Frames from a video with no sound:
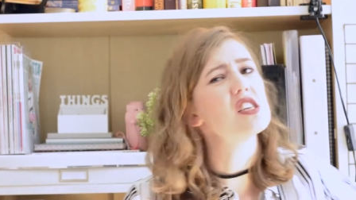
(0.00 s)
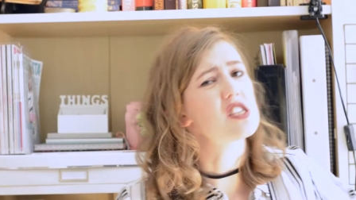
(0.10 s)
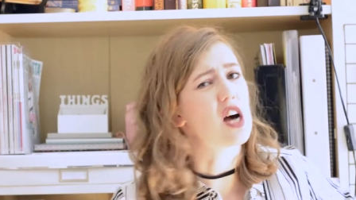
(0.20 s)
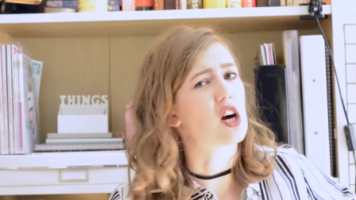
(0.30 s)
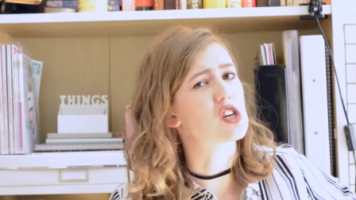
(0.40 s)

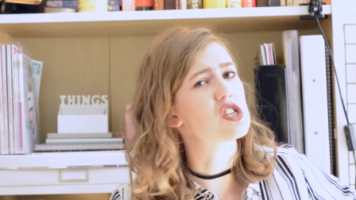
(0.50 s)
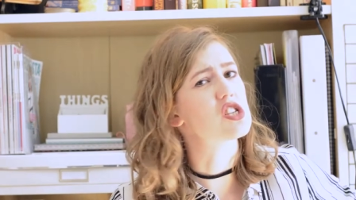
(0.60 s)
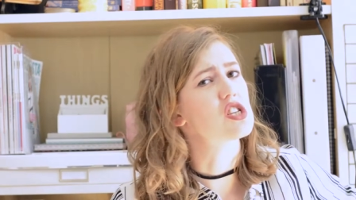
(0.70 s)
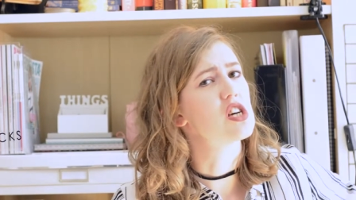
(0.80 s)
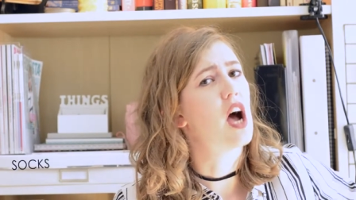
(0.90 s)

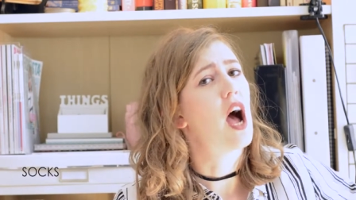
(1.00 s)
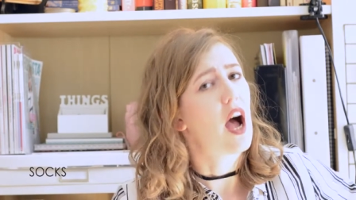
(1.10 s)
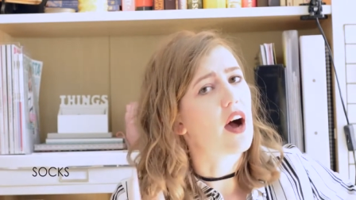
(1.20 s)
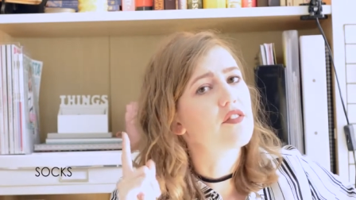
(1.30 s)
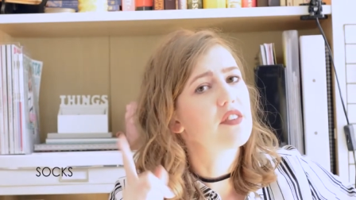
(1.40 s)
socks.
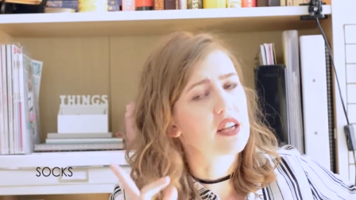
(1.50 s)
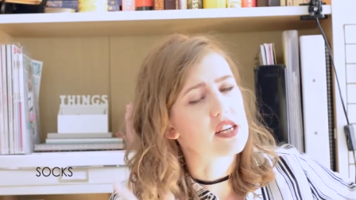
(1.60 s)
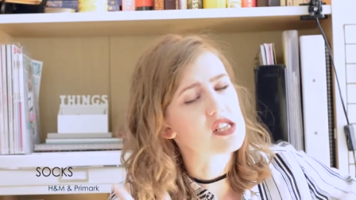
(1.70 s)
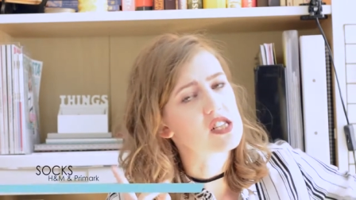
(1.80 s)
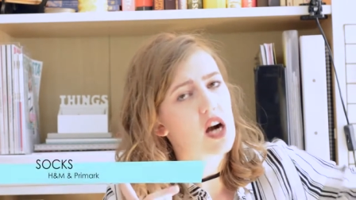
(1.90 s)
I feel like
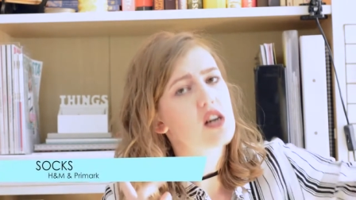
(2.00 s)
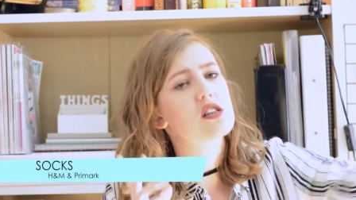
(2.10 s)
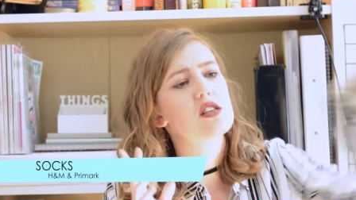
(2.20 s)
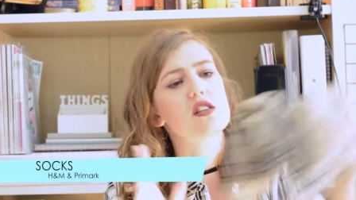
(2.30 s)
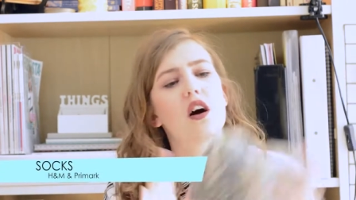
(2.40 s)

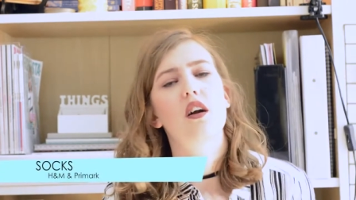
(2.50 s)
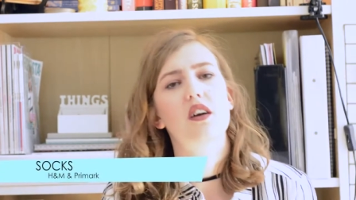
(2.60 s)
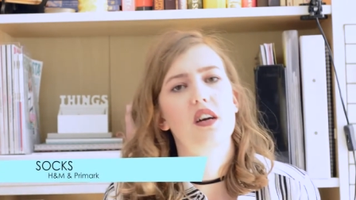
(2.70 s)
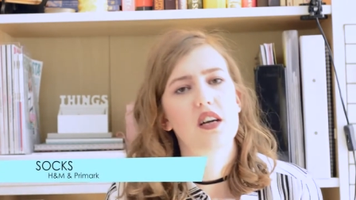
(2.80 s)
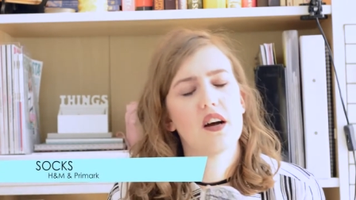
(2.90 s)
socks
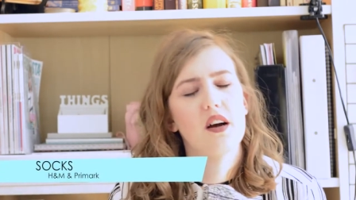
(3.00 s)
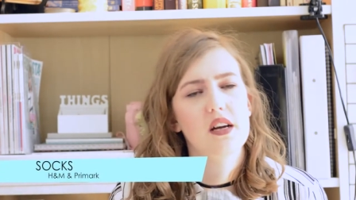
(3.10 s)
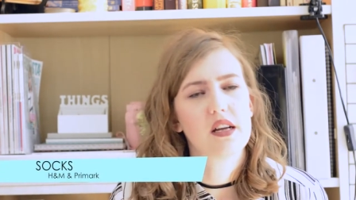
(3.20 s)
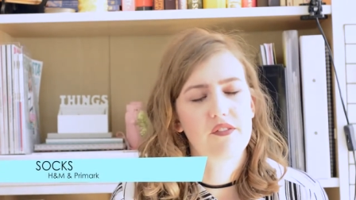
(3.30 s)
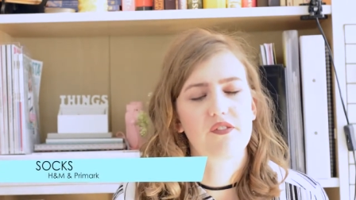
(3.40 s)
are
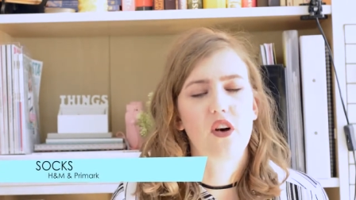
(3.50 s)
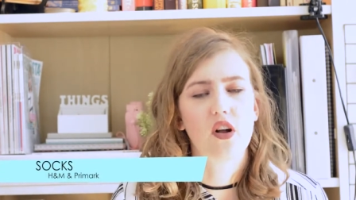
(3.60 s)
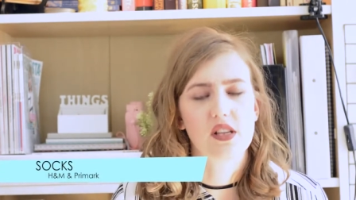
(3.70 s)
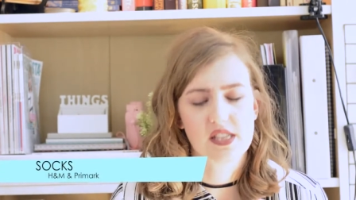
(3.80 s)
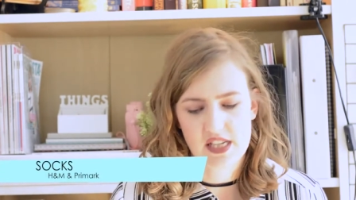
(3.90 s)

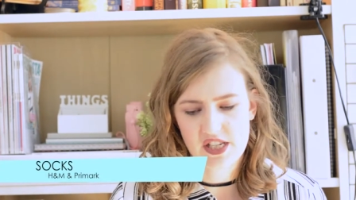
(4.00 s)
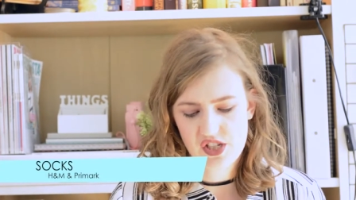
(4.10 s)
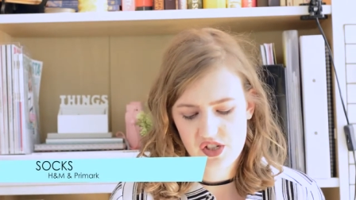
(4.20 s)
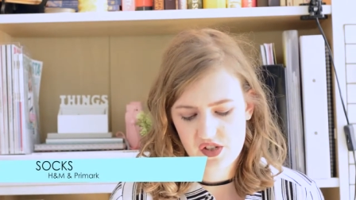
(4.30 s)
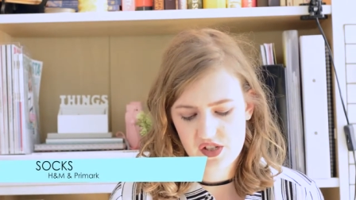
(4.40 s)
full
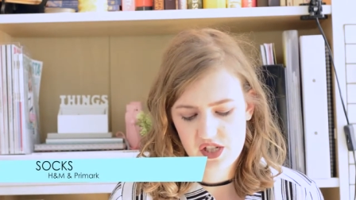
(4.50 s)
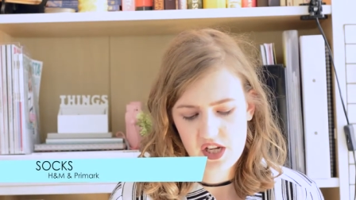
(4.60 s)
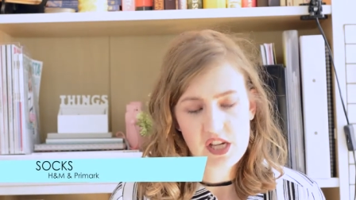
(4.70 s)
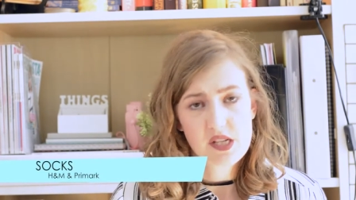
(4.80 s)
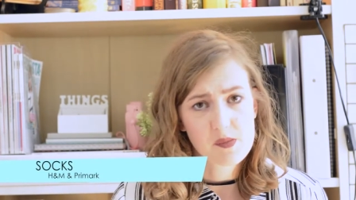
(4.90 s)
essentials,
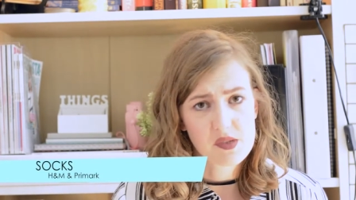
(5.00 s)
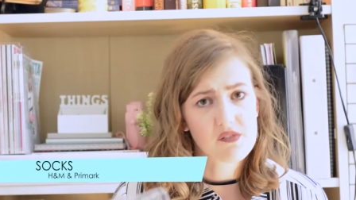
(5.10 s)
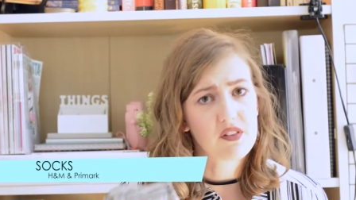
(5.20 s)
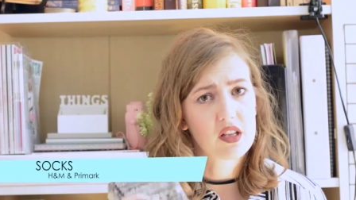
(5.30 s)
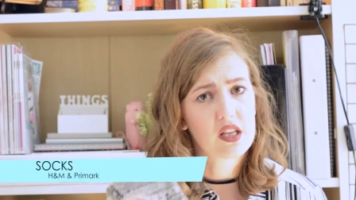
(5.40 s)

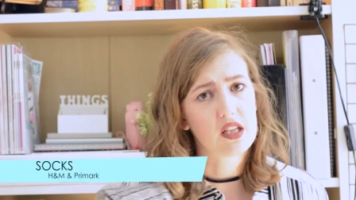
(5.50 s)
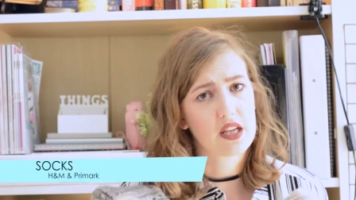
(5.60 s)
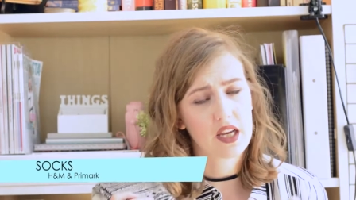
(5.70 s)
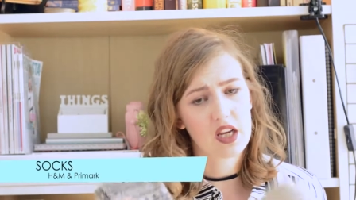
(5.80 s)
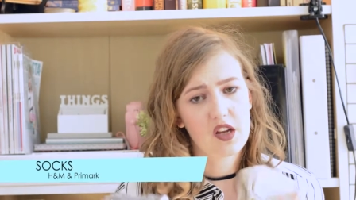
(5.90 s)
specifically
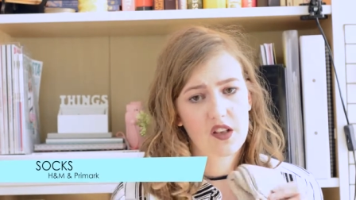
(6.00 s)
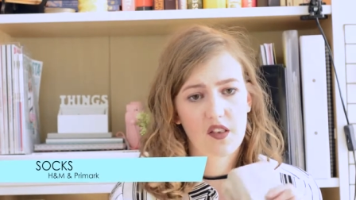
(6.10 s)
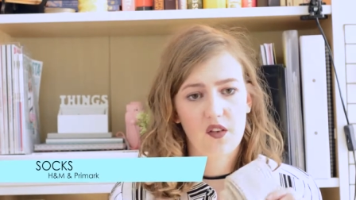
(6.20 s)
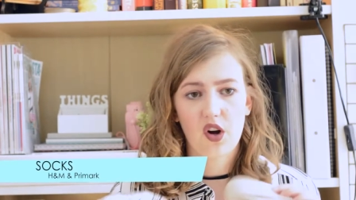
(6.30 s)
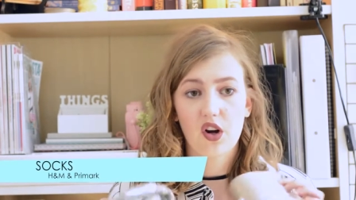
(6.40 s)
like
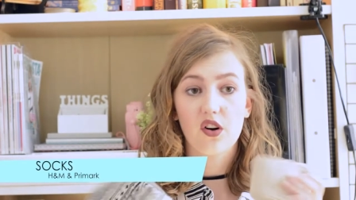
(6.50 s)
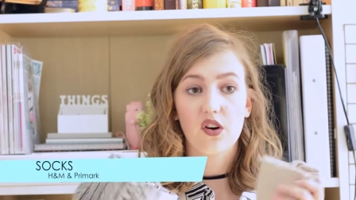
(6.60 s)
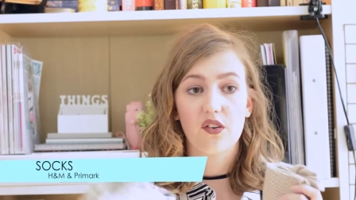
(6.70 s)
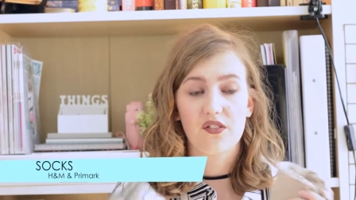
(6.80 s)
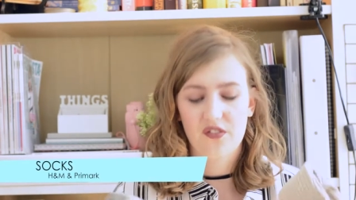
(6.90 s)

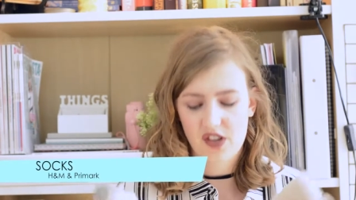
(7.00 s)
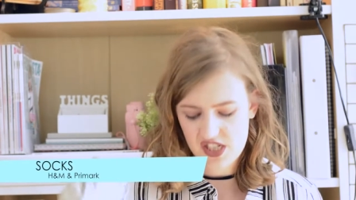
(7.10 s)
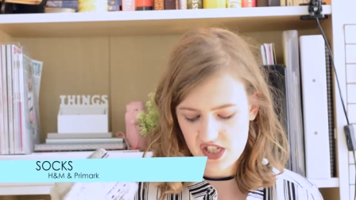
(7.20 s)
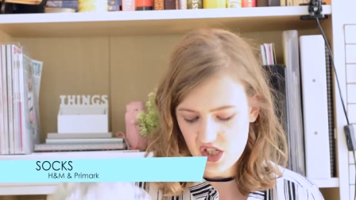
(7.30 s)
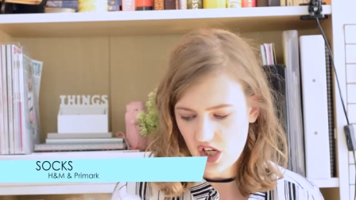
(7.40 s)
longer
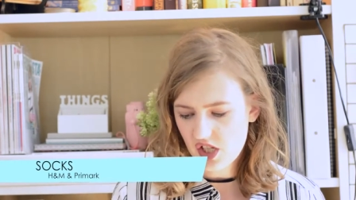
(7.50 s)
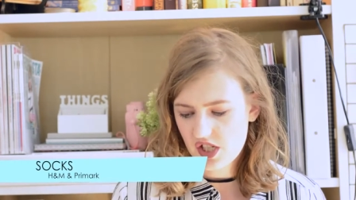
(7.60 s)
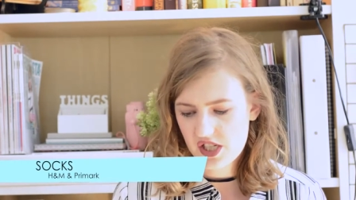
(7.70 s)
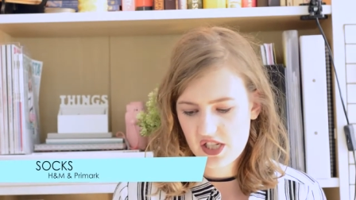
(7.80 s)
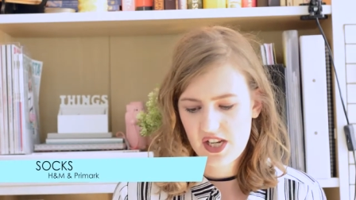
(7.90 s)
fuzzy
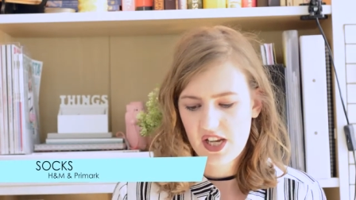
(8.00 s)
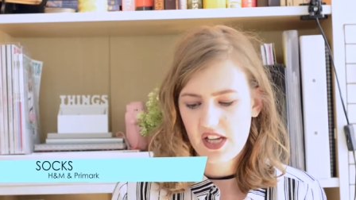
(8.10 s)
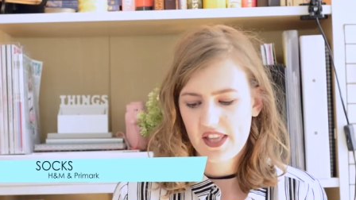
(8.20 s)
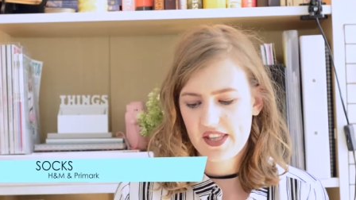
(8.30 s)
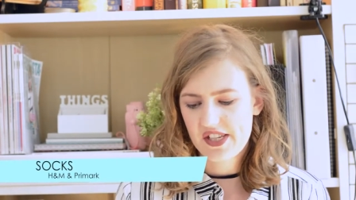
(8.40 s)
socks.
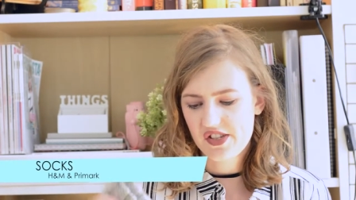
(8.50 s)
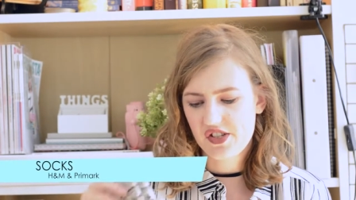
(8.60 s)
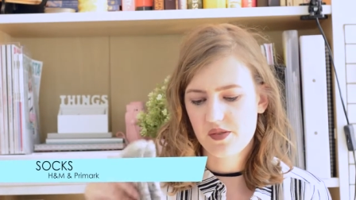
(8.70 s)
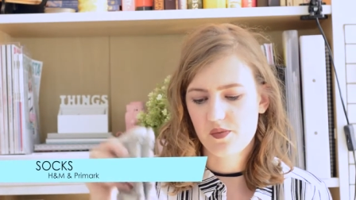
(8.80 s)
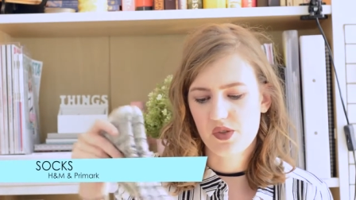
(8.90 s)
These are
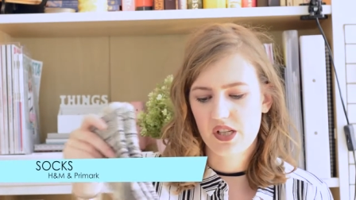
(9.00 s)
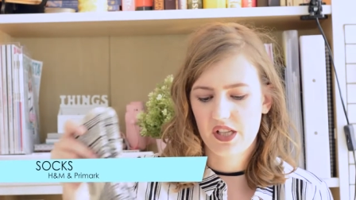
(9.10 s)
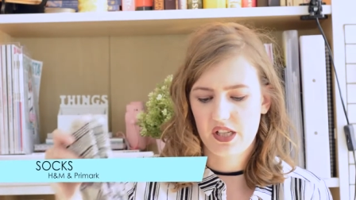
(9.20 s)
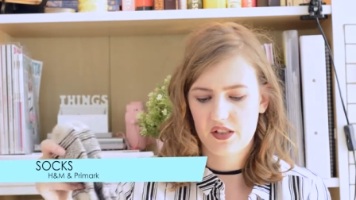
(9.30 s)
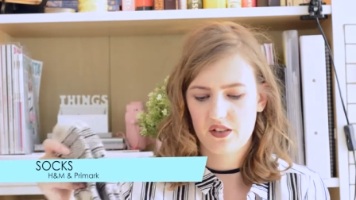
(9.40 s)
some
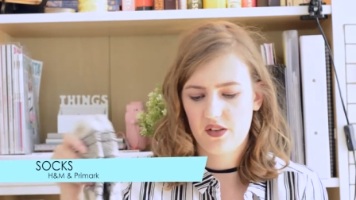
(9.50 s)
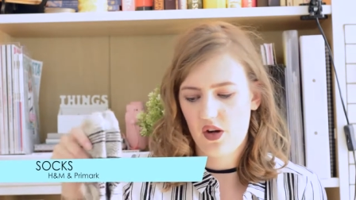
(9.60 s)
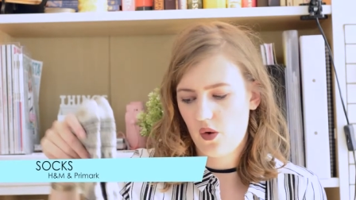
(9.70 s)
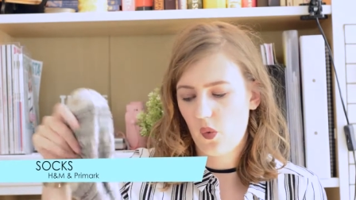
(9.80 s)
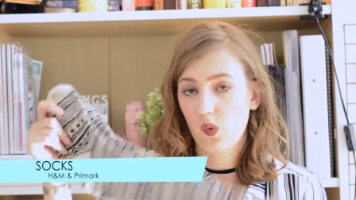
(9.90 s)
really
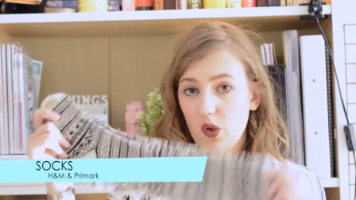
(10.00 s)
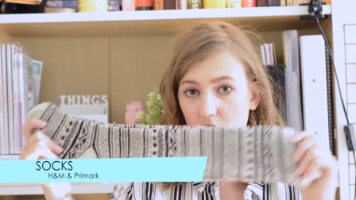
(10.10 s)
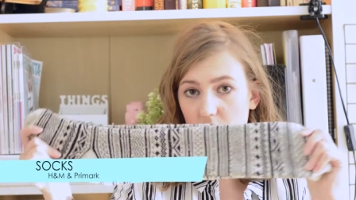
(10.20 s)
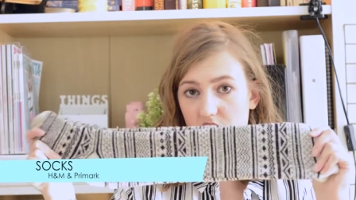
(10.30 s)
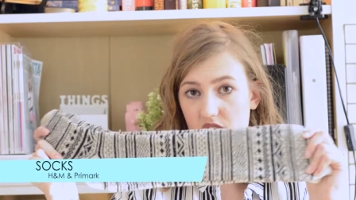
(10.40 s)
long
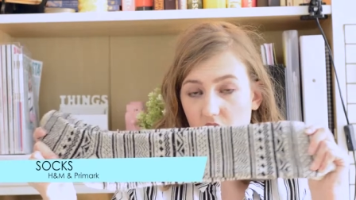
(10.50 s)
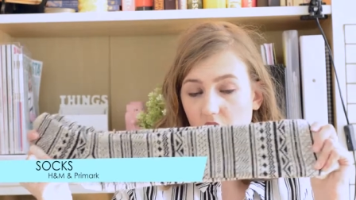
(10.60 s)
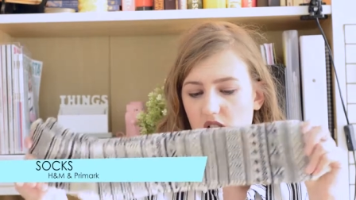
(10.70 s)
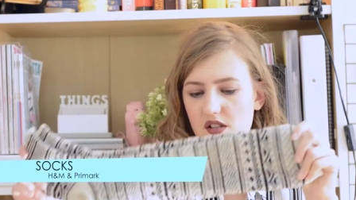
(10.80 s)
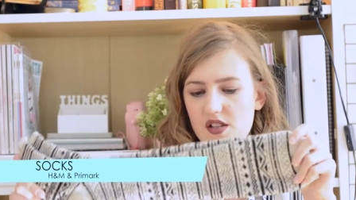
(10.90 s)
woolen
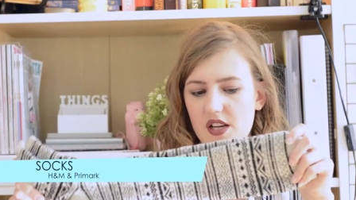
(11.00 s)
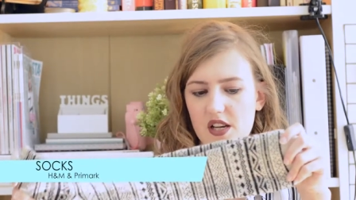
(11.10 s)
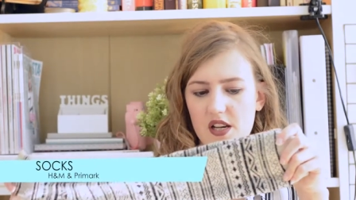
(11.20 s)
socks.